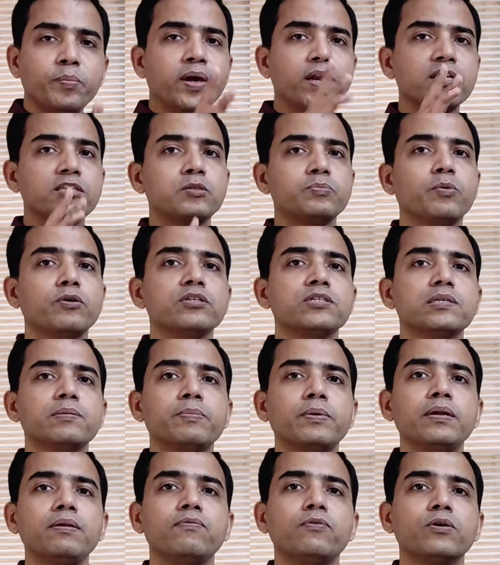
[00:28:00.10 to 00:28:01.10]
be
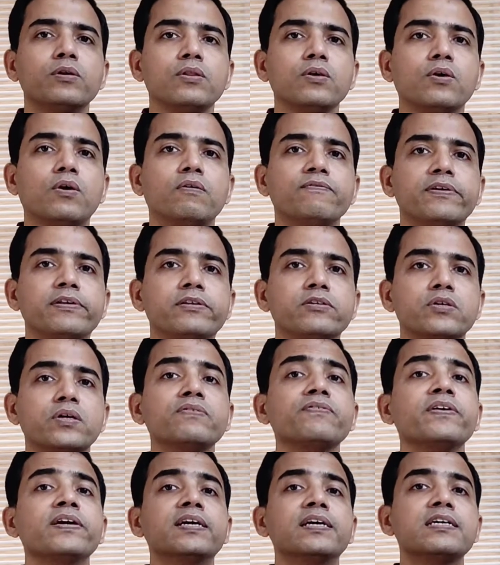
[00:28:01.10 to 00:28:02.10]
responsible for the offense
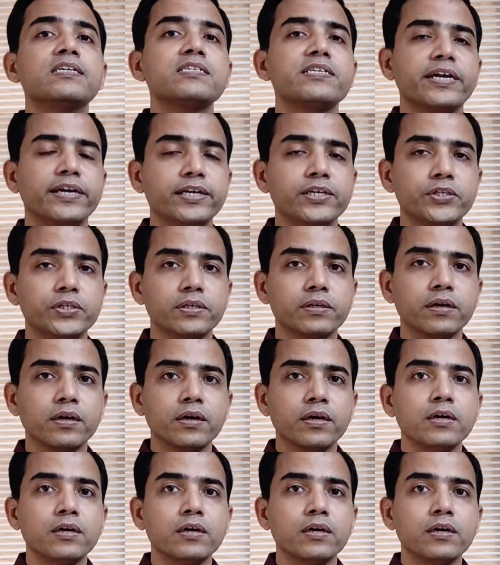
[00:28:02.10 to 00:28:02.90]
of sedition.